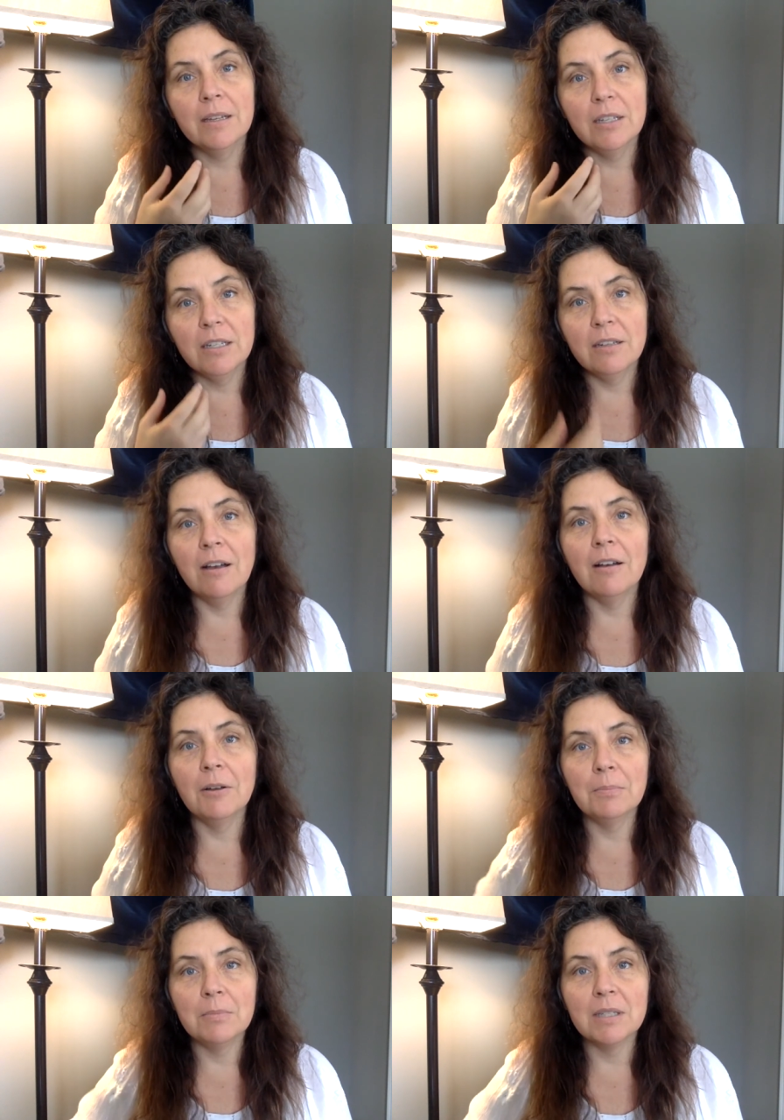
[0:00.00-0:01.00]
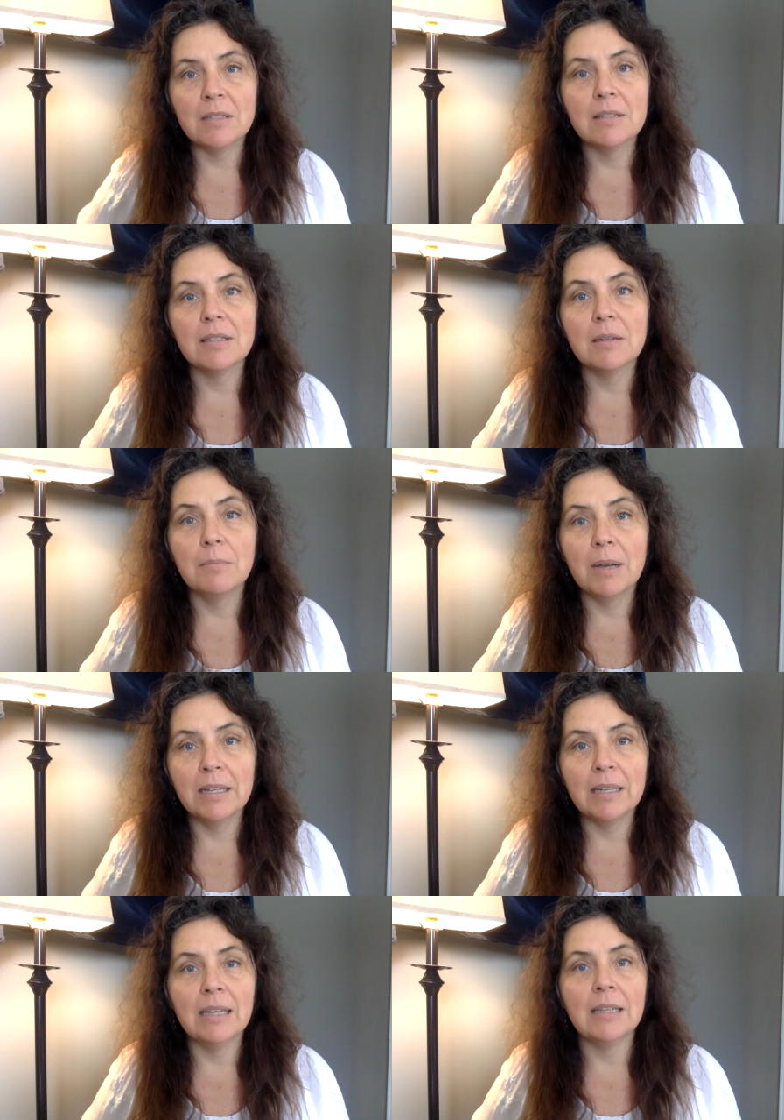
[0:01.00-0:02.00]
Nam means my
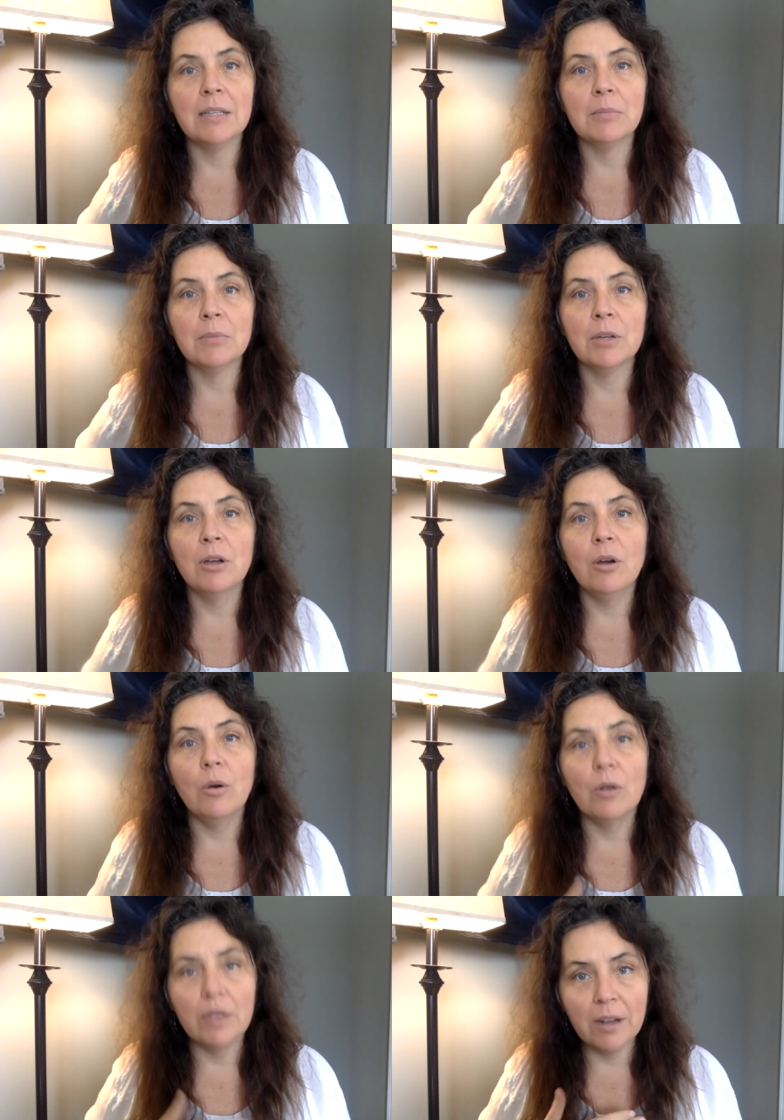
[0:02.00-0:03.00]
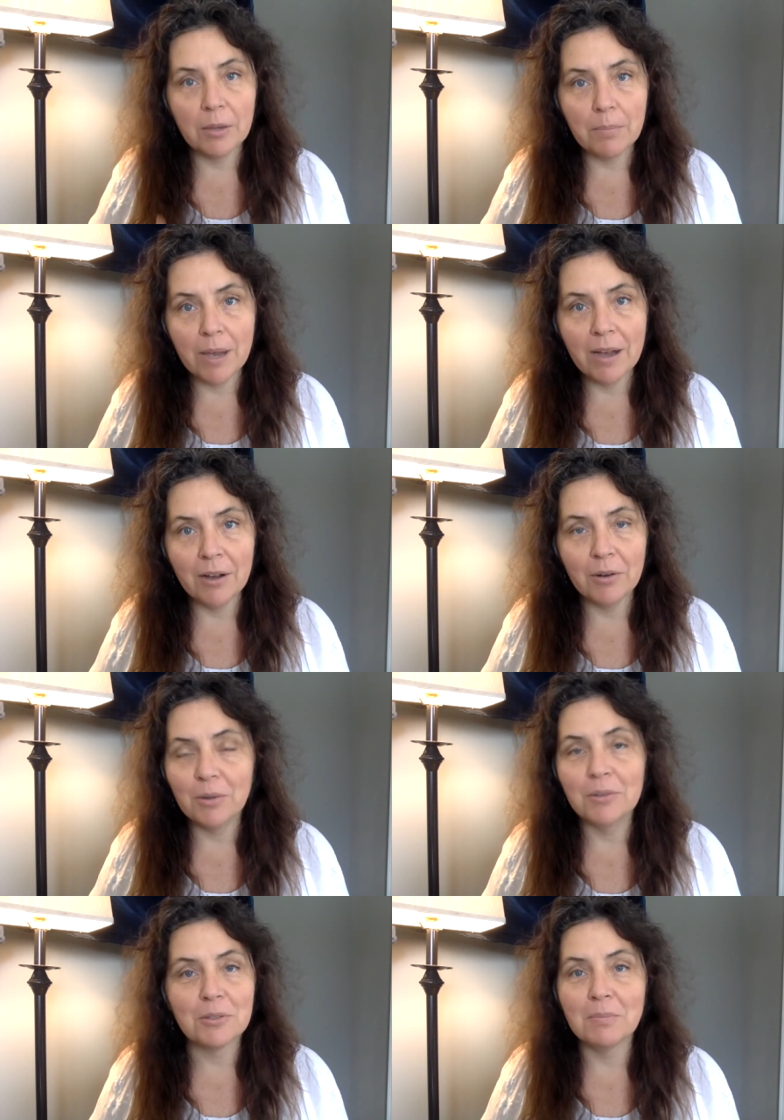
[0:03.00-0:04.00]
name or that I bow.
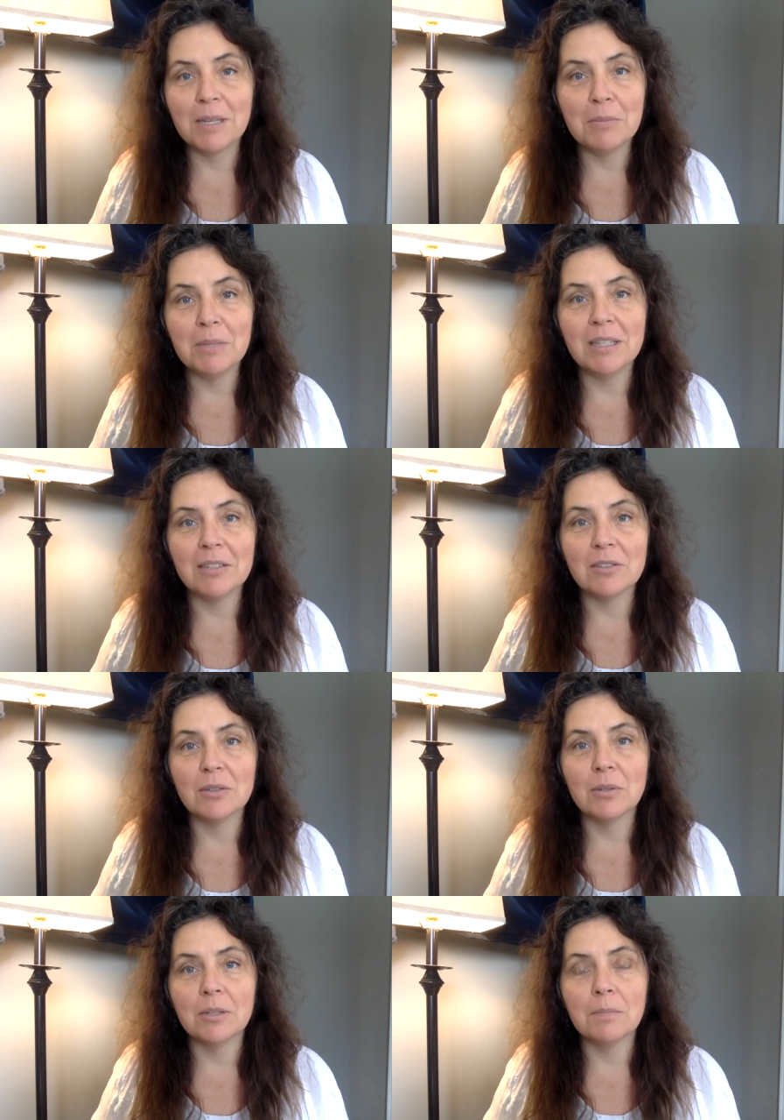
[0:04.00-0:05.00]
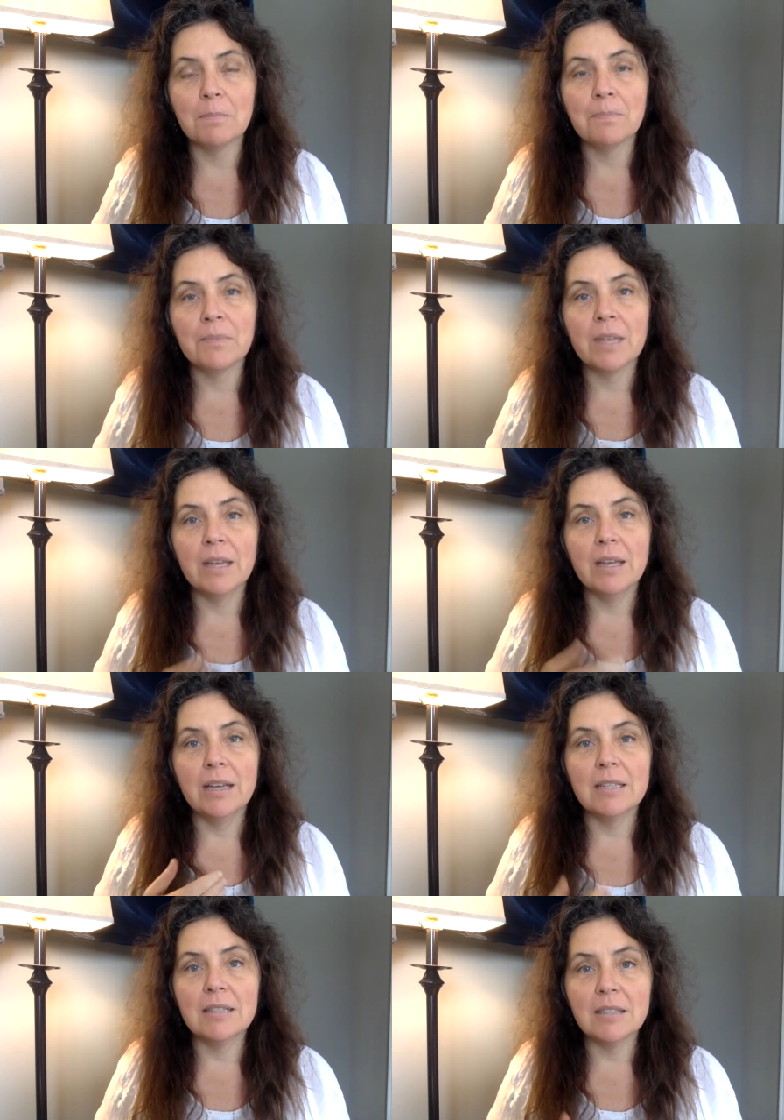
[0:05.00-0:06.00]
There's many meanings to it.
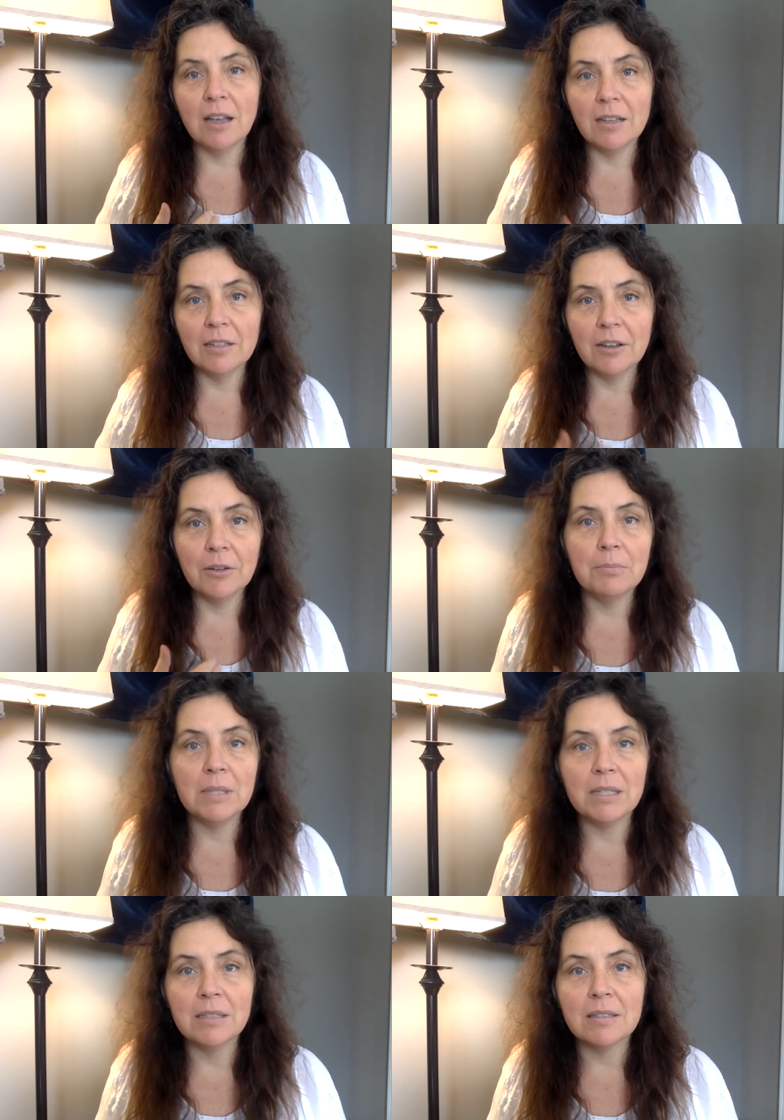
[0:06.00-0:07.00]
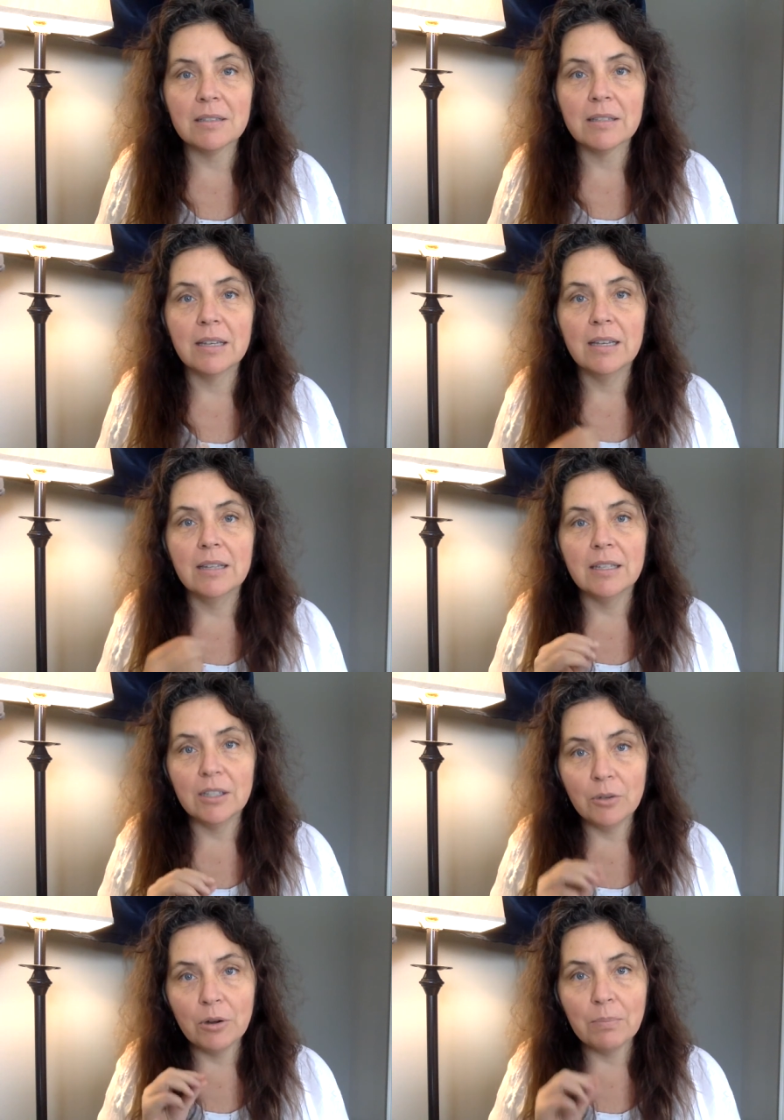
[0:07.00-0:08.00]
And Sat Nam means that
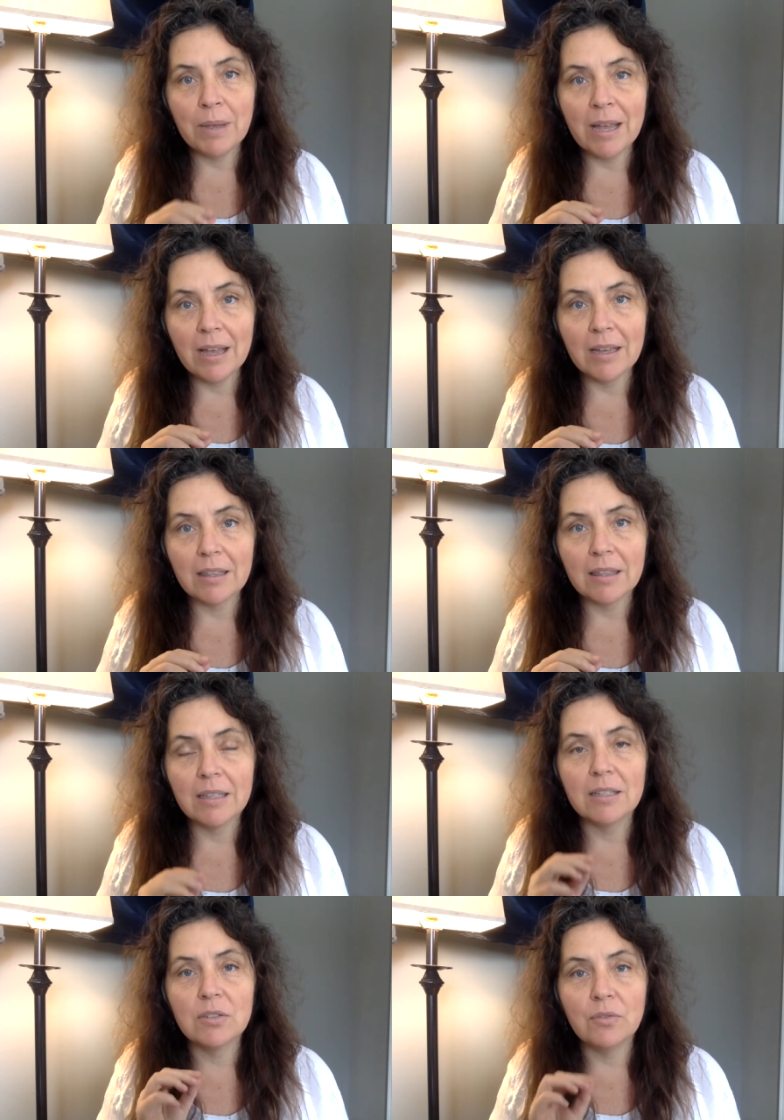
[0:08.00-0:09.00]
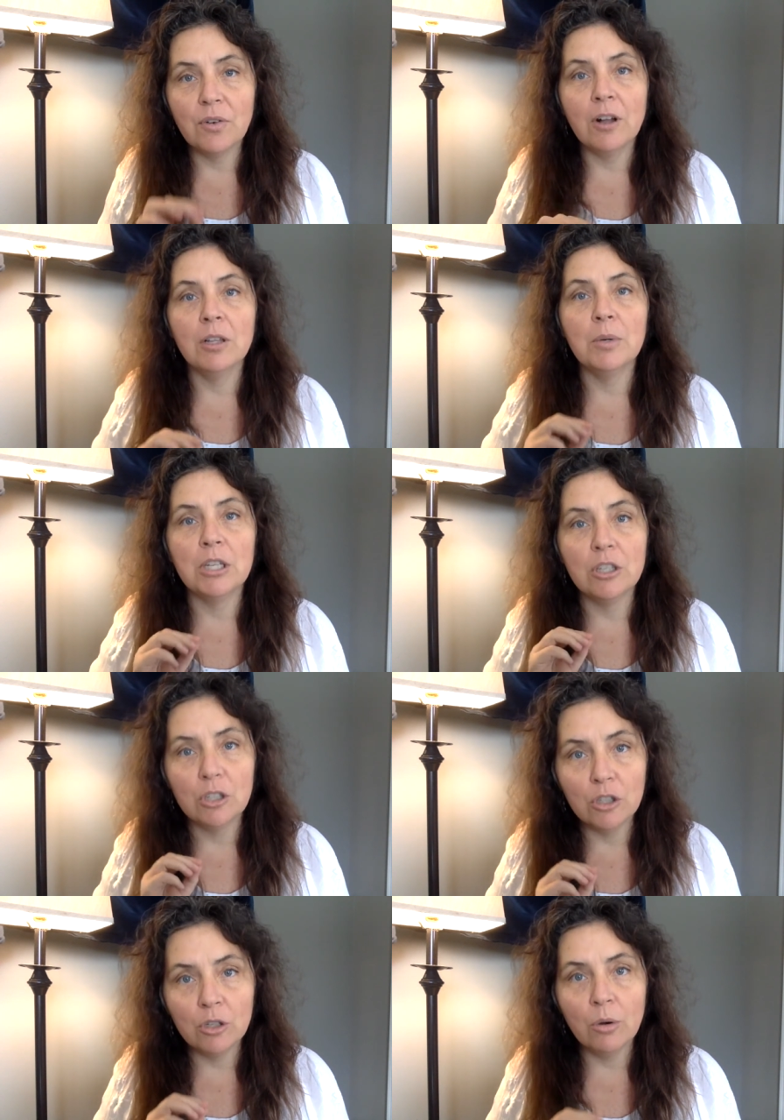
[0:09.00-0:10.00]
your path is following
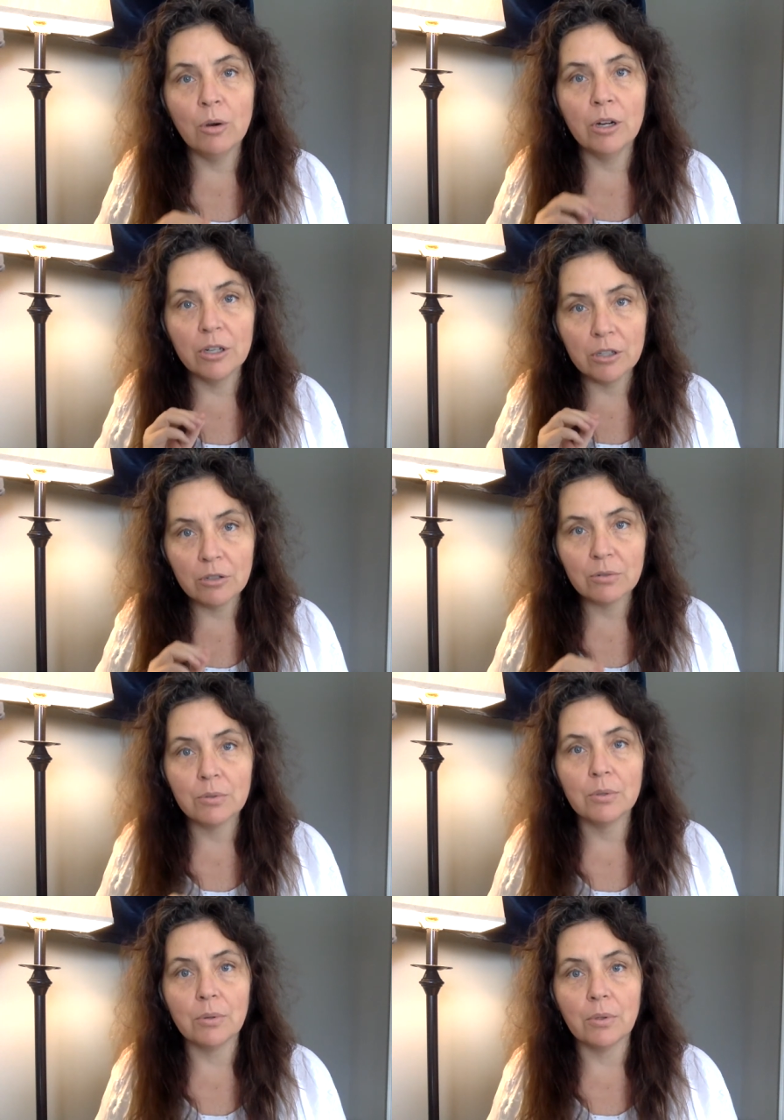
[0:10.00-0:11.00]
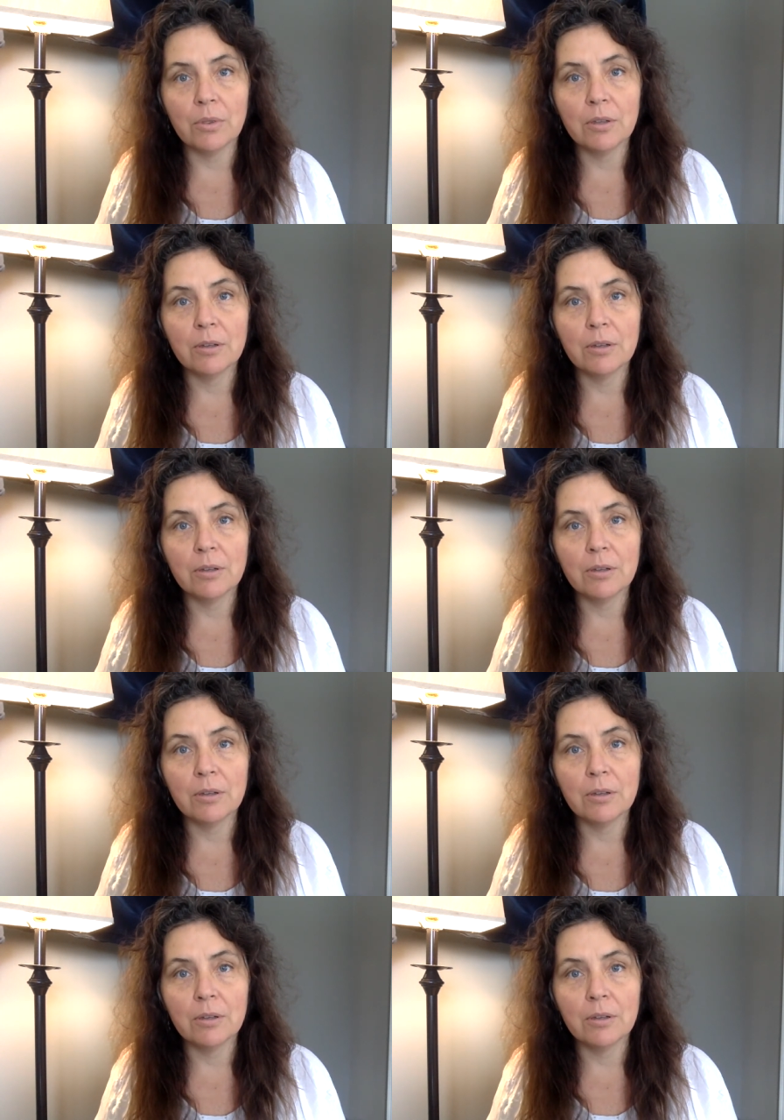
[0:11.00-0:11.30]
your truth.